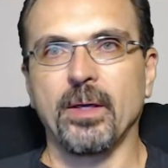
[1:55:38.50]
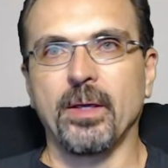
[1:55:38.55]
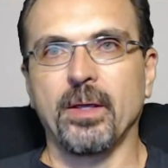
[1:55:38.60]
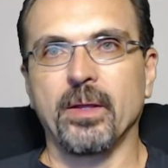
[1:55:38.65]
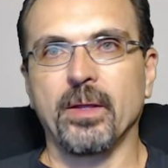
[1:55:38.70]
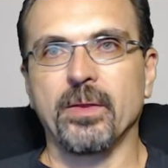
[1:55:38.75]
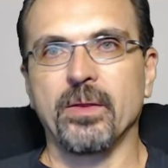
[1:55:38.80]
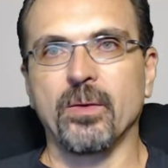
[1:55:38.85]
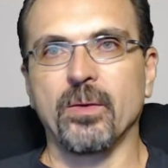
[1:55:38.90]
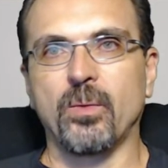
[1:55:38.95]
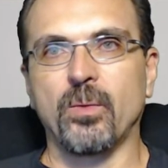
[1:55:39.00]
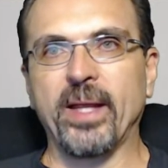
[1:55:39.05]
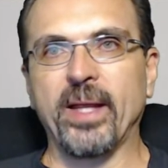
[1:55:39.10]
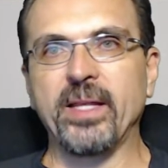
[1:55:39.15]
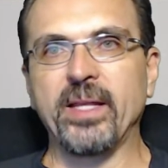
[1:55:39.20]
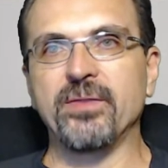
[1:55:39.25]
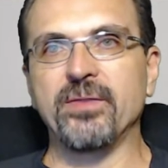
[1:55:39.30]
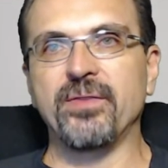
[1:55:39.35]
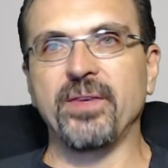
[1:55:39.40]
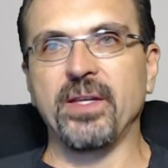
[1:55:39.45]
the
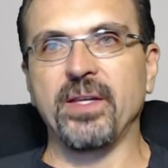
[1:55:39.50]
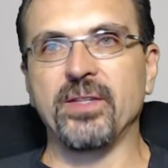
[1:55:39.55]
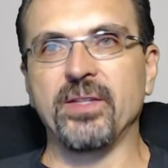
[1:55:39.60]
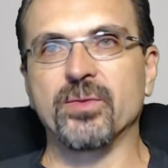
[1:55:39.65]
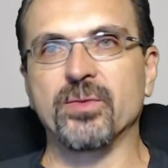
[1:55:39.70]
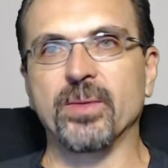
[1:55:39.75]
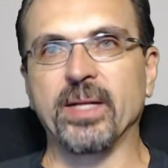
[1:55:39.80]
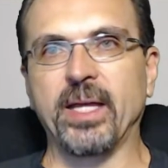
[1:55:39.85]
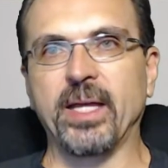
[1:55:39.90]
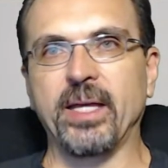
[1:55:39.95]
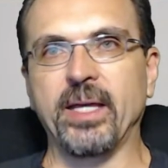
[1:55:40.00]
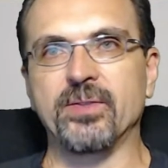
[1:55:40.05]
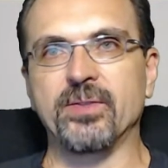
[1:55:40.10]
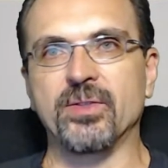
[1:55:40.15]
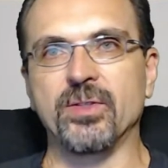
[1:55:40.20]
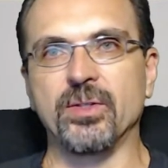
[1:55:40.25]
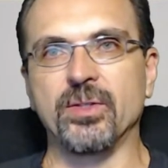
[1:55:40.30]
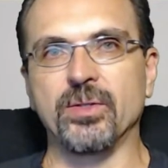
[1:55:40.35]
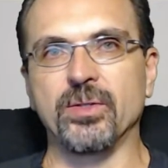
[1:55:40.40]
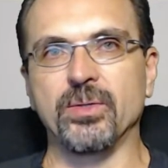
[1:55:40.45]
wedding feast relates
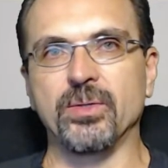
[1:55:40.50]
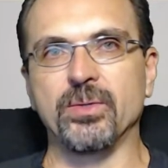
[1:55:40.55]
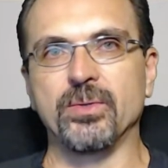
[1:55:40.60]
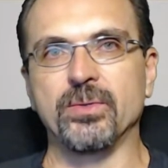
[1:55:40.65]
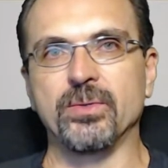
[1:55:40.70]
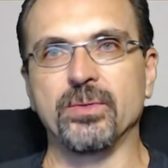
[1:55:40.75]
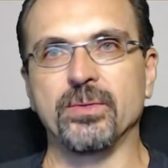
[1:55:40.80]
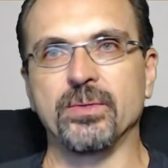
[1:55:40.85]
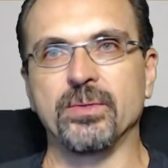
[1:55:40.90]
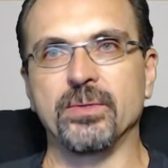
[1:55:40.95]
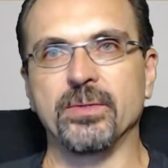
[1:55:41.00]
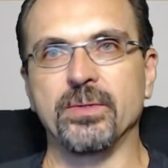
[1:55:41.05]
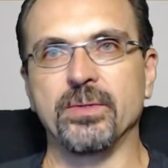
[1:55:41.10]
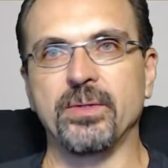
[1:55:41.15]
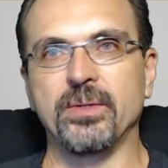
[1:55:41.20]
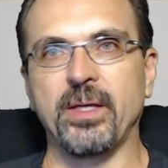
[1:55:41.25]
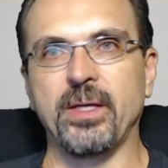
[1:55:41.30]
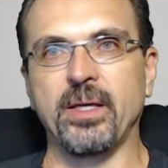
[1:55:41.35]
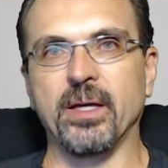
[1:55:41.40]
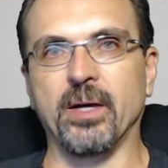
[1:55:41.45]
to
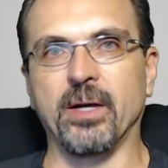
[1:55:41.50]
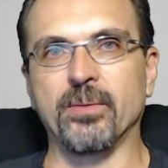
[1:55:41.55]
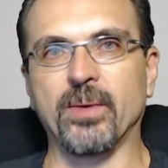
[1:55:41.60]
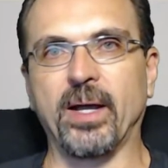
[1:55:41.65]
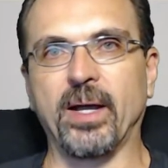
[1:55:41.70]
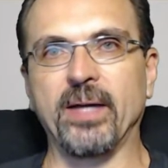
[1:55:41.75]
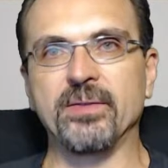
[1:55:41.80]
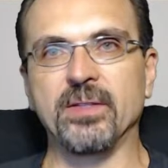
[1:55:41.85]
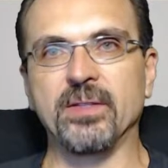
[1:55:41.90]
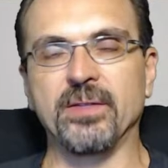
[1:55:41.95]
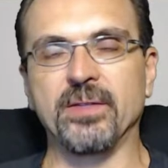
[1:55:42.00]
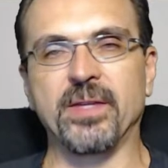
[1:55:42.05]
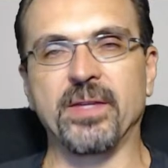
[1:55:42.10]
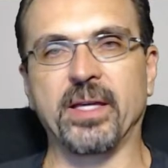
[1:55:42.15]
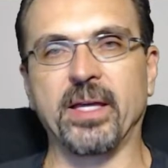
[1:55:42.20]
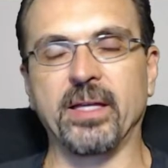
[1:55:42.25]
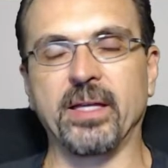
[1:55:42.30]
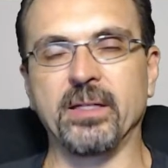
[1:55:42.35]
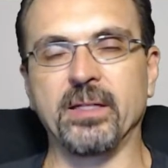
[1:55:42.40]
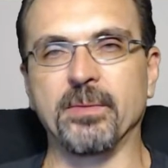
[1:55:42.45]
the arrival of the
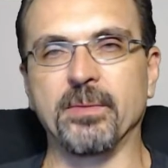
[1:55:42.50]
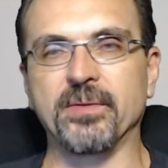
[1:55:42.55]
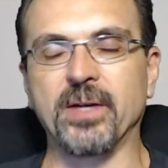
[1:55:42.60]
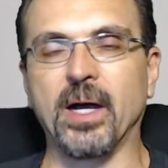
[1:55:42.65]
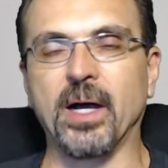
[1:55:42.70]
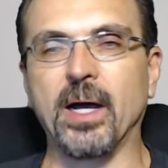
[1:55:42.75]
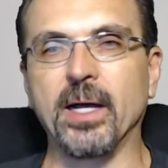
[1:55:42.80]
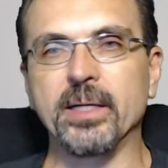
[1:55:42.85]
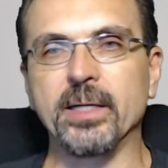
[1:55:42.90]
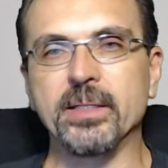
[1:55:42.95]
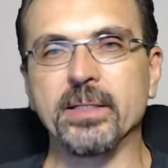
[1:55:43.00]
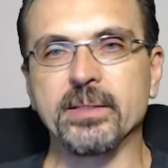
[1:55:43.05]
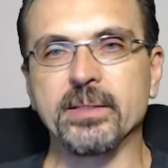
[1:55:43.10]
kingdom of God.